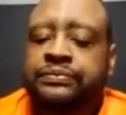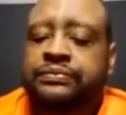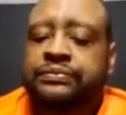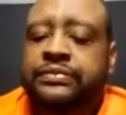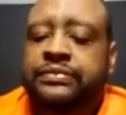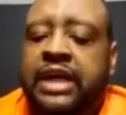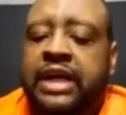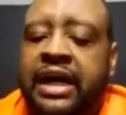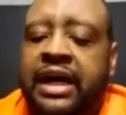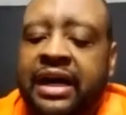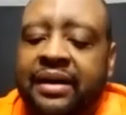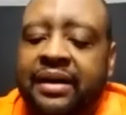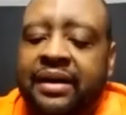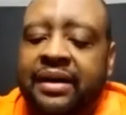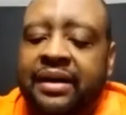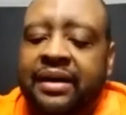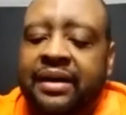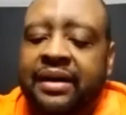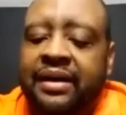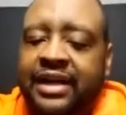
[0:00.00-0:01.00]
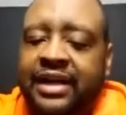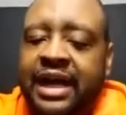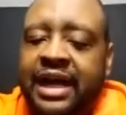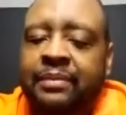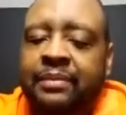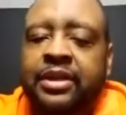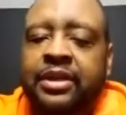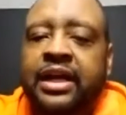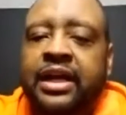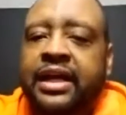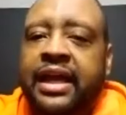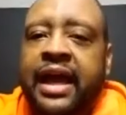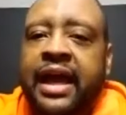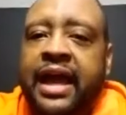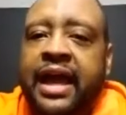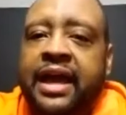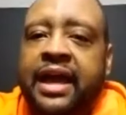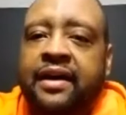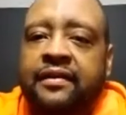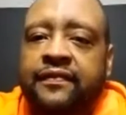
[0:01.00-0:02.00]
I'm lucky
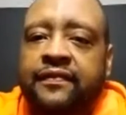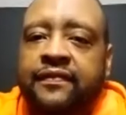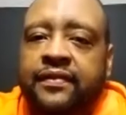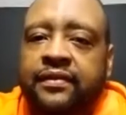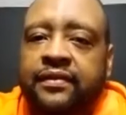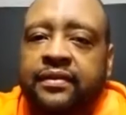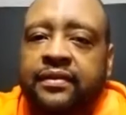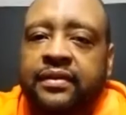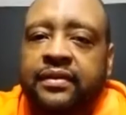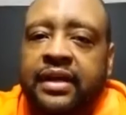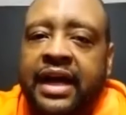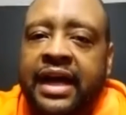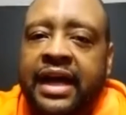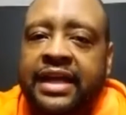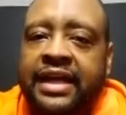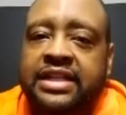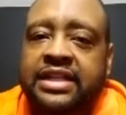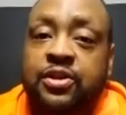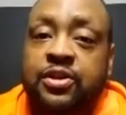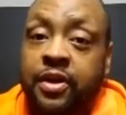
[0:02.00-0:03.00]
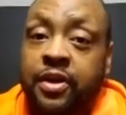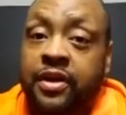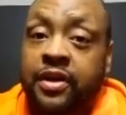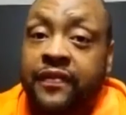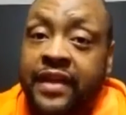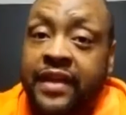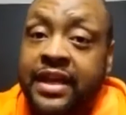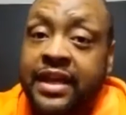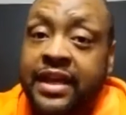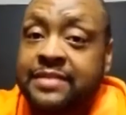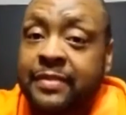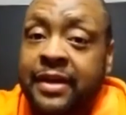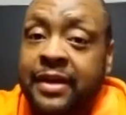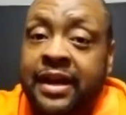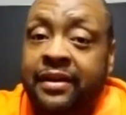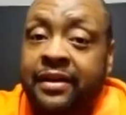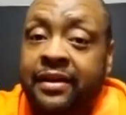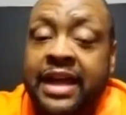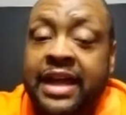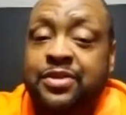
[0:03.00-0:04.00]
I get 2 birthdays. My
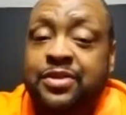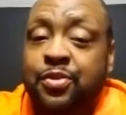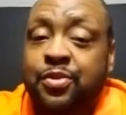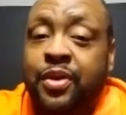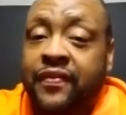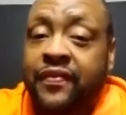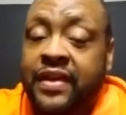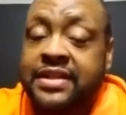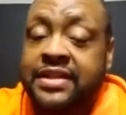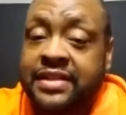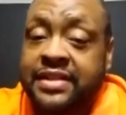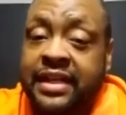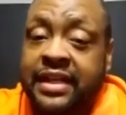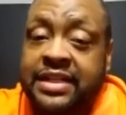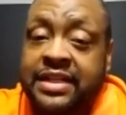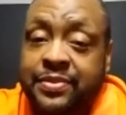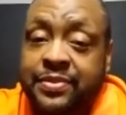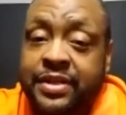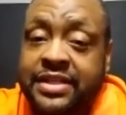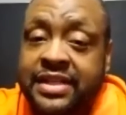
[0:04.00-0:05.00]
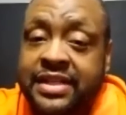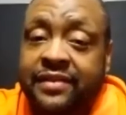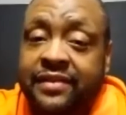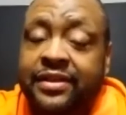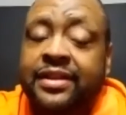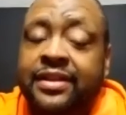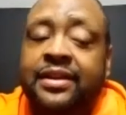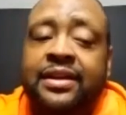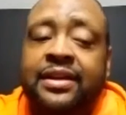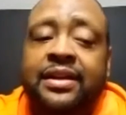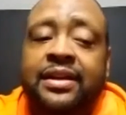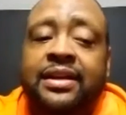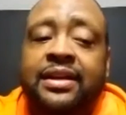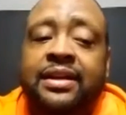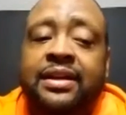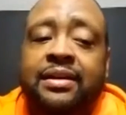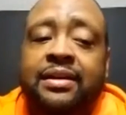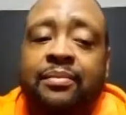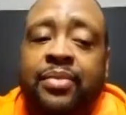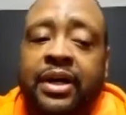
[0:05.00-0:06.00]
actual birthday is July 27th,
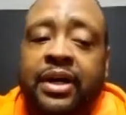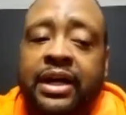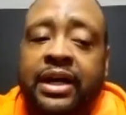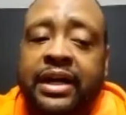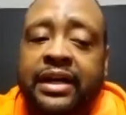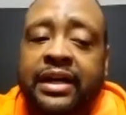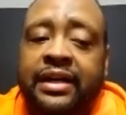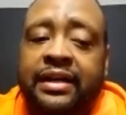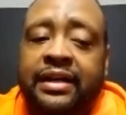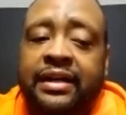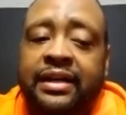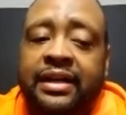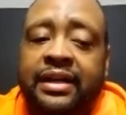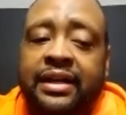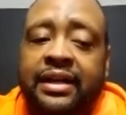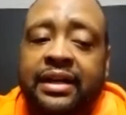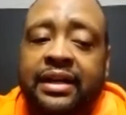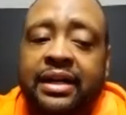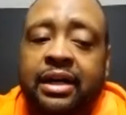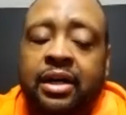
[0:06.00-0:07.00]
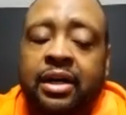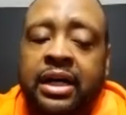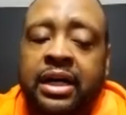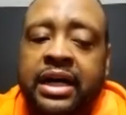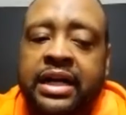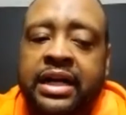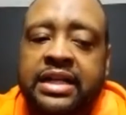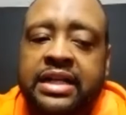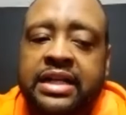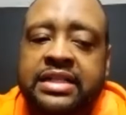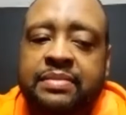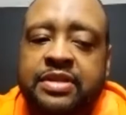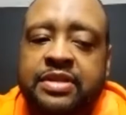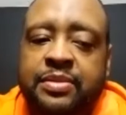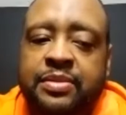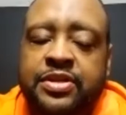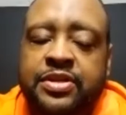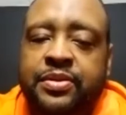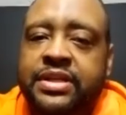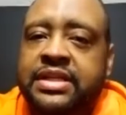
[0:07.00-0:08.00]
but on September
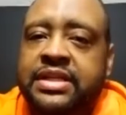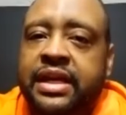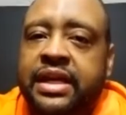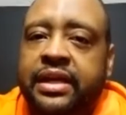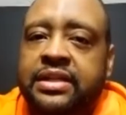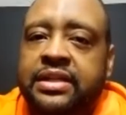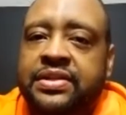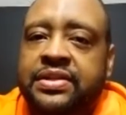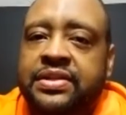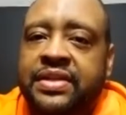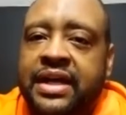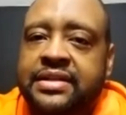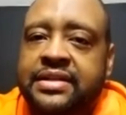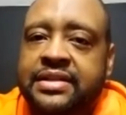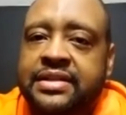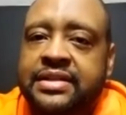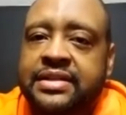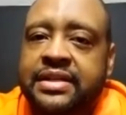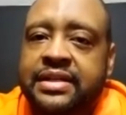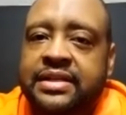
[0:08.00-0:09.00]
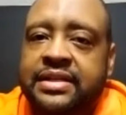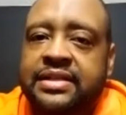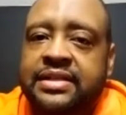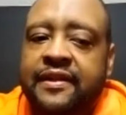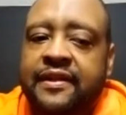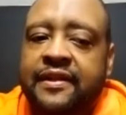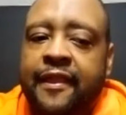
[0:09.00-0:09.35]
22nd, 2006,